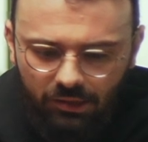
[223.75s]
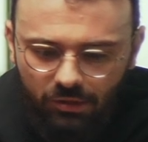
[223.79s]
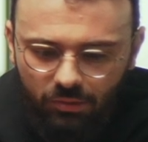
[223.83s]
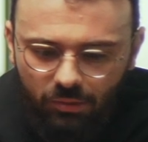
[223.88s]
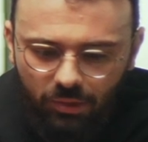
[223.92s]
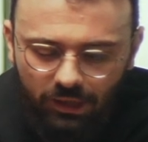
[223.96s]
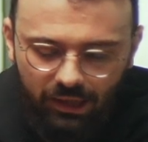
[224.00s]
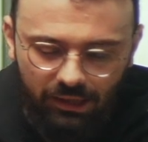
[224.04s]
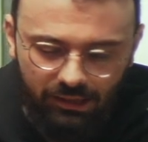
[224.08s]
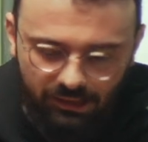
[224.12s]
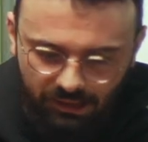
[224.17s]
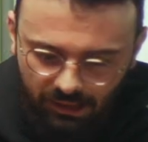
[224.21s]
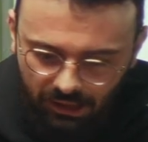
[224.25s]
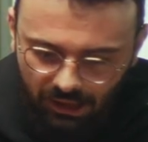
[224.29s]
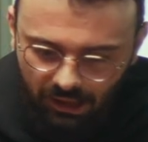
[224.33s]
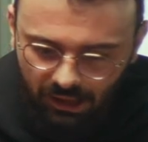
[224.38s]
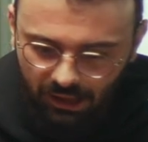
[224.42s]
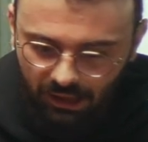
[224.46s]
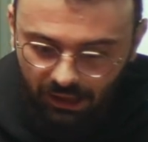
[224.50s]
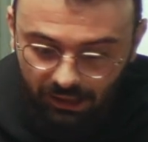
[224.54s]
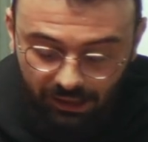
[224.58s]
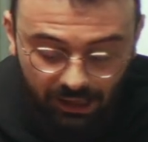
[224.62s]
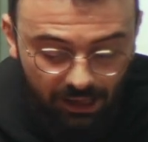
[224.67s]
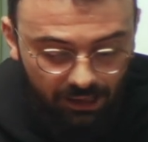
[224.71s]
one is
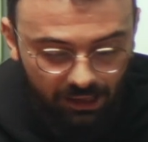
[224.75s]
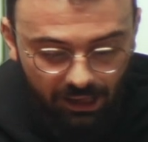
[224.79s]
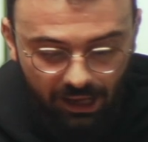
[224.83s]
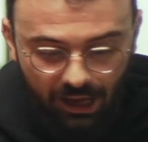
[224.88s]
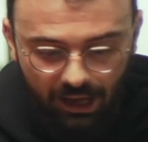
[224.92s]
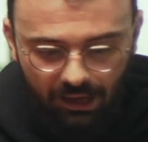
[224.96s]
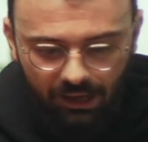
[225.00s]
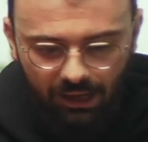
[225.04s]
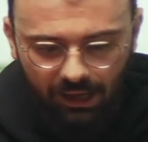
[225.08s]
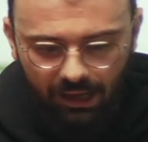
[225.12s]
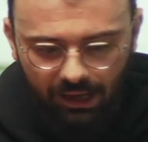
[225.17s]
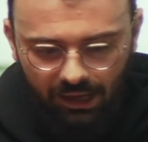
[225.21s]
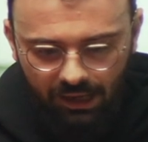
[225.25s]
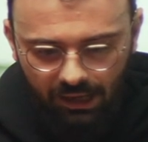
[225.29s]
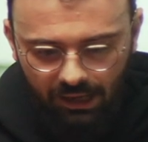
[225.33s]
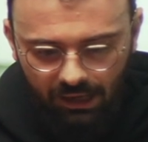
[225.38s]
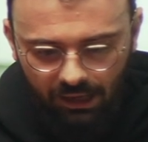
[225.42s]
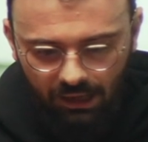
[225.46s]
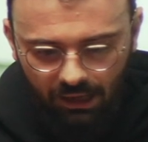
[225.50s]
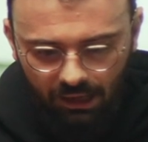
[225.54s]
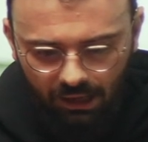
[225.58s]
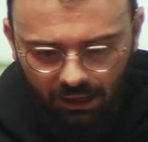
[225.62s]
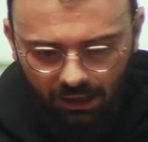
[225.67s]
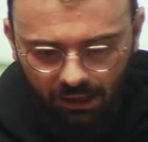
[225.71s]
uh, yet again a
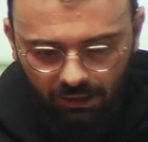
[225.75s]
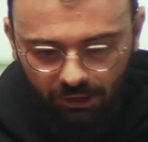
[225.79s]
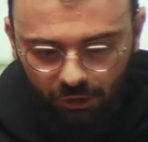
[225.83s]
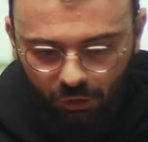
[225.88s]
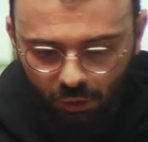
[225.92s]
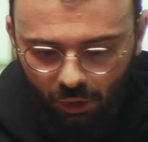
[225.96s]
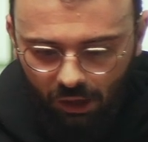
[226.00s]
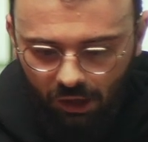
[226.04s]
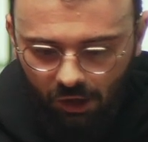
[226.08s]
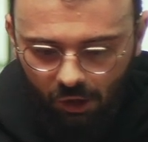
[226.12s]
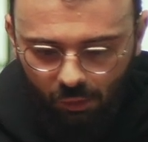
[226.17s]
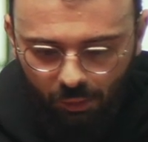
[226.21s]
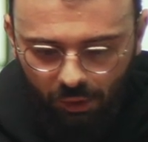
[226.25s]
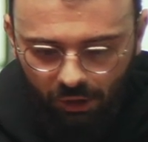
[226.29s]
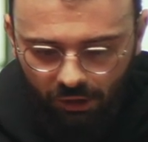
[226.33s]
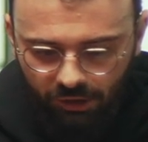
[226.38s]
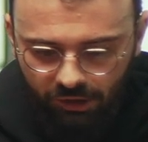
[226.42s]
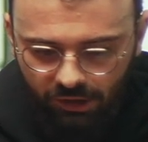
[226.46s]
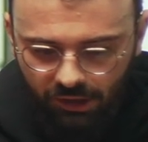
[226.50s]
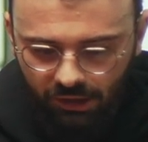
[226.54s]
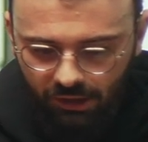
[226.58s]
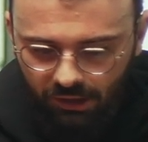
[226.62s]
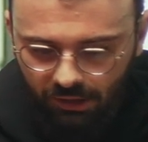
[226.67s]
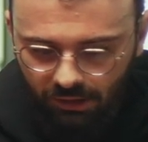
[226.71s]
uh, URL
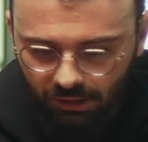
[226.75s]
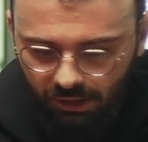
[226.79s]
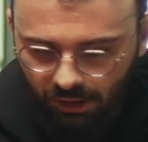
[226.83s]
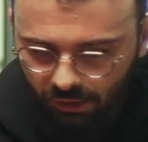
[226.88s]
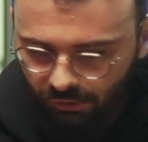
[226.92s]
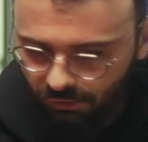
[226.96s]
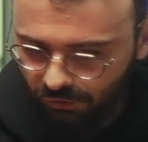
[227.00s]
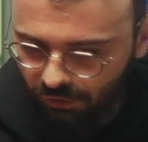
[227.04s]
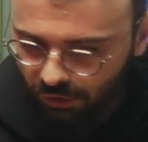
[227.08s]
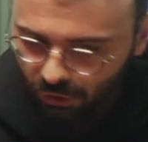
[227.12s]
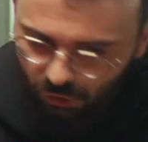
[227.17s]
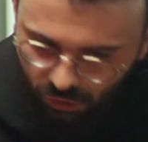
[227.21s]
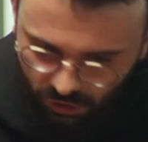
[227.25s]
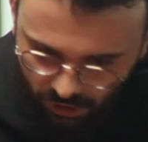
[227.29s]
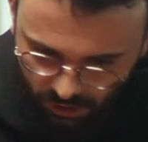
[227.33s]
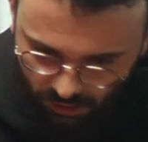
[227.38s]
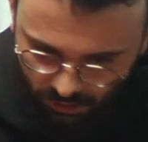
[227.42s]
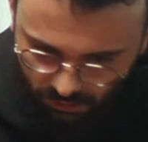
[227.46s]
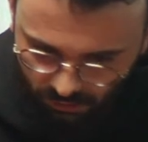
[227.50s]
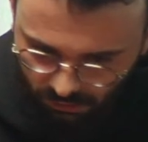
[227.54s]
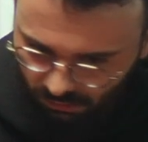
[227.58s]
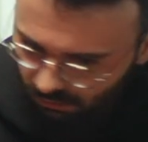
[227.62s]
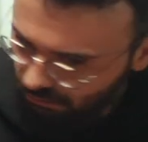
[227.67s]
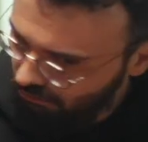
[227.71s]
parsing confusion
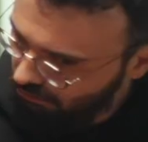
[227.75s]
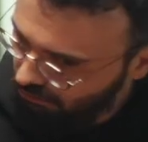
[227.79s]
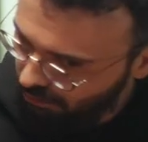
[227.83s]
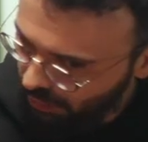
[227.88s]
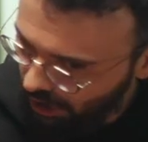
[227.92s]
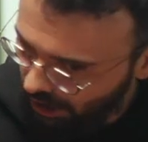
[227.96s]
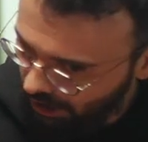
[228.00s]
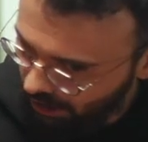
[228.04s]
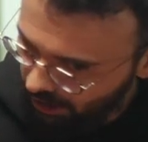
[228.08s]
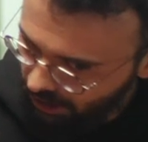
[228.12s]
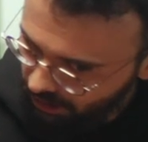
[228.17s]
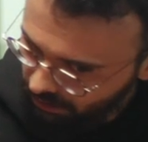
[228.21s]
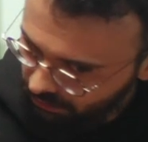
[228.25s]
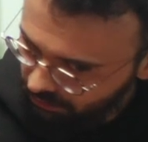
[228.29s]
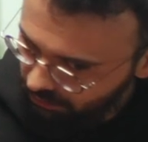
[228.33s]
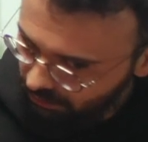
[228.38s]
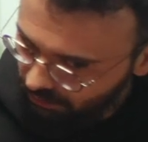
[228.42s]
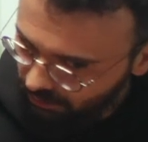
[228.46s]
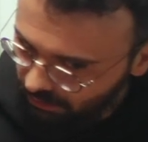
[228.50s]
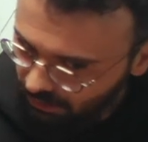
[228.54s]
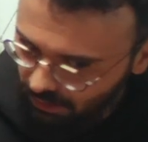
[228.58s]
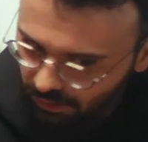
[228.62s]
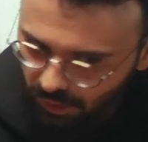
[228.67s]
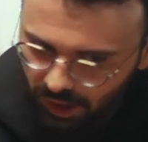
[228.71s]
bug,
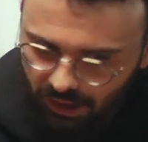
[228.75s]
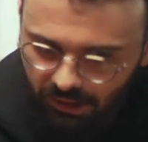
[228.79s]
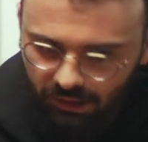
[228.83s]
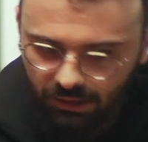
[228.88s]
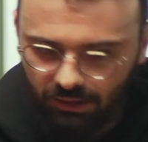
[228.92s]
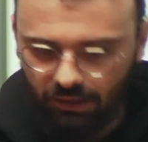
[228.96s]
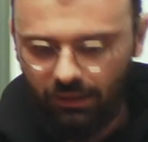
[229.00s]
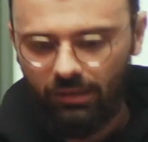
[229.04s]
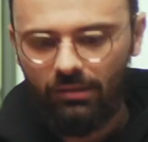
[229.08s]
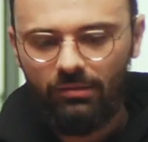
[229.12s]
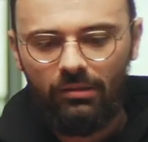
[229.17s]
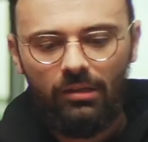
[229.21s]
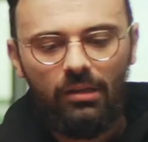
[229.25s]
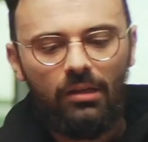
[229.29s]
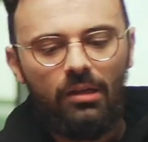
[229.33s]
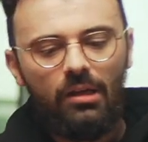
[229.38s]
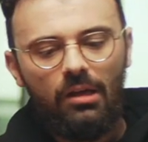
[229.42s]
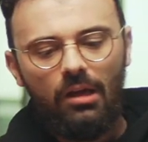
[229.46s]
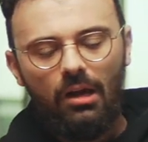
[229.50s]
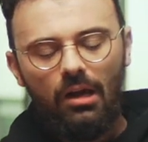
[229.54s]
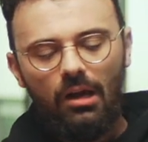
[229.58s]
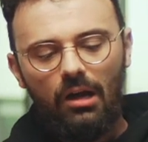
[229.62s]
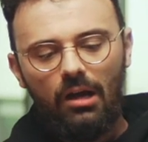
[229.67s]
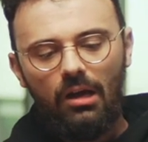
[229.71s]
basically,
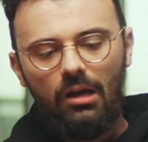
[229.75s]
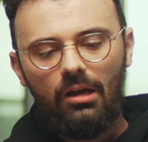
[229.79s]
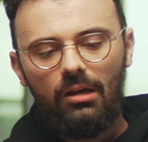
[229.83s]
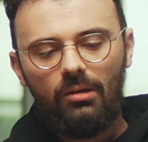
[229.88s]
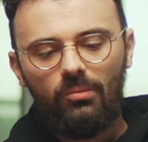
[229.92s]
uh,